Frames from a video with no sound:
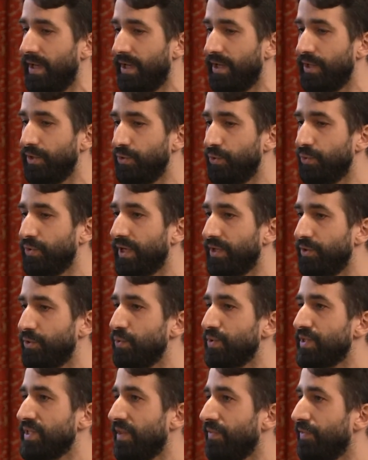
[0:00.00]
you can
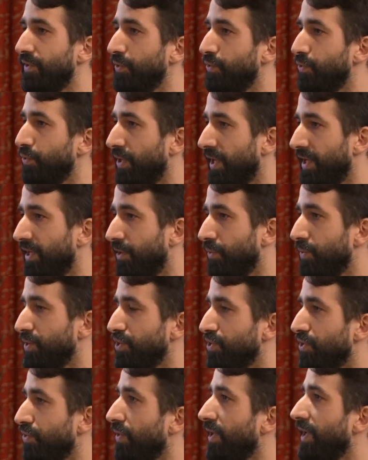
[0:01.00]
do something together, which
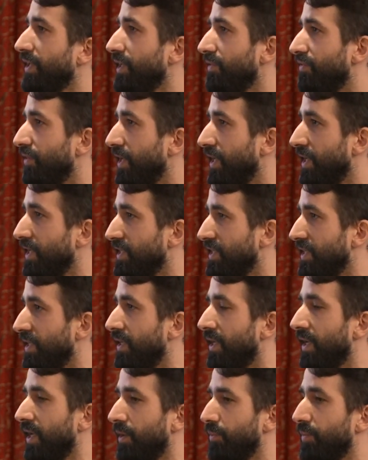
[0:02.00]
is relatively
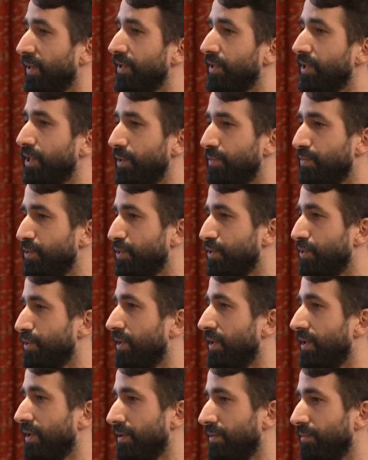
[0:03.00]
easy, but keeps
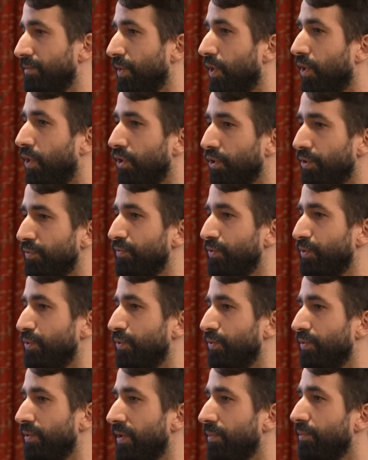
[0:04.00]
all of
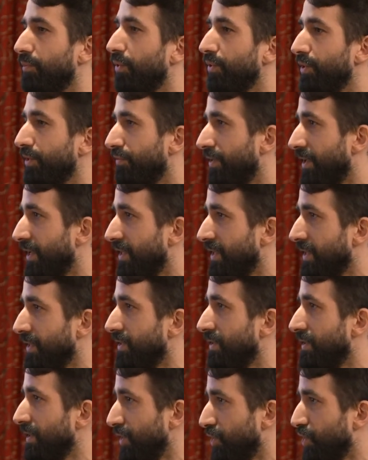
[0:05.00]
you motivated,
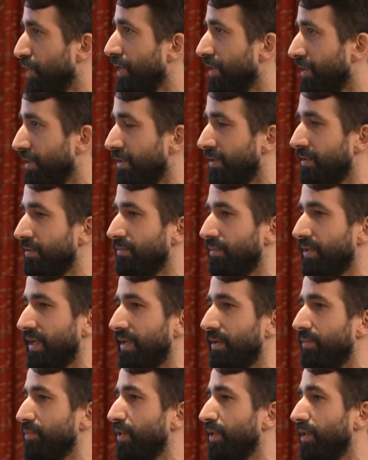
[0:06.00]

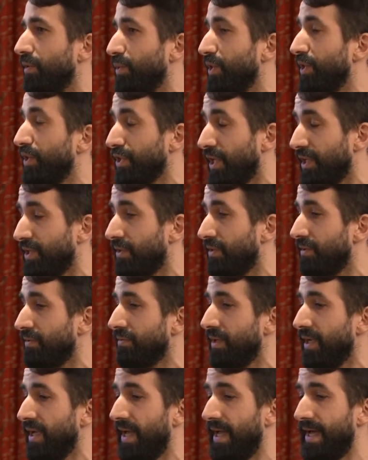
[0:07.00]
keeping each other
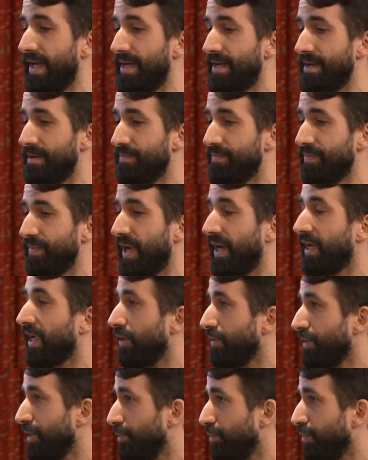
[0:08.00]

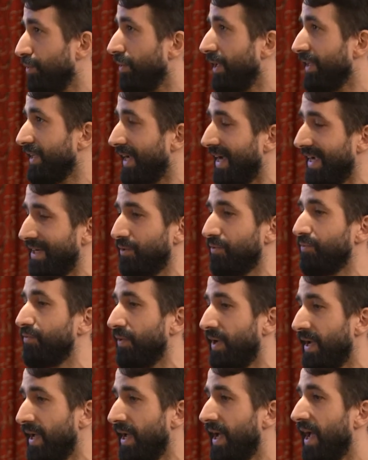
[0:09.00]
accountable, and kind of
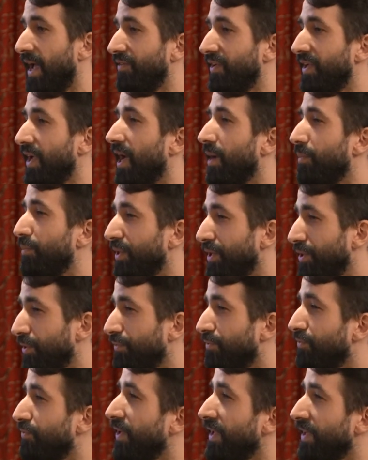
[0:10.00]
having a bit of
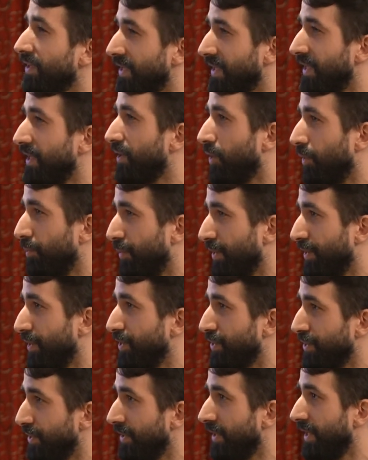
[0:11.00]
friendly
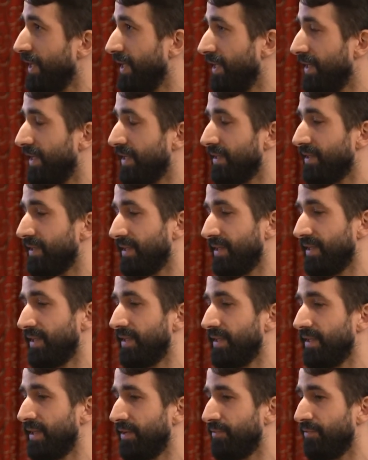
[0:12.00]
competition in
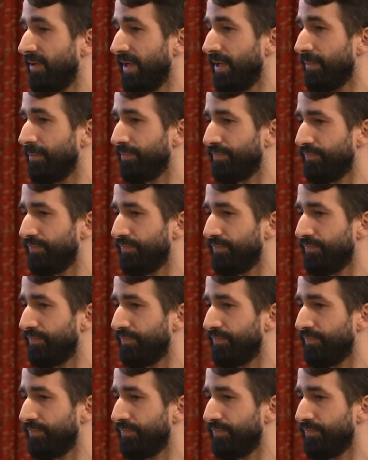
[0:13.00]
that vein.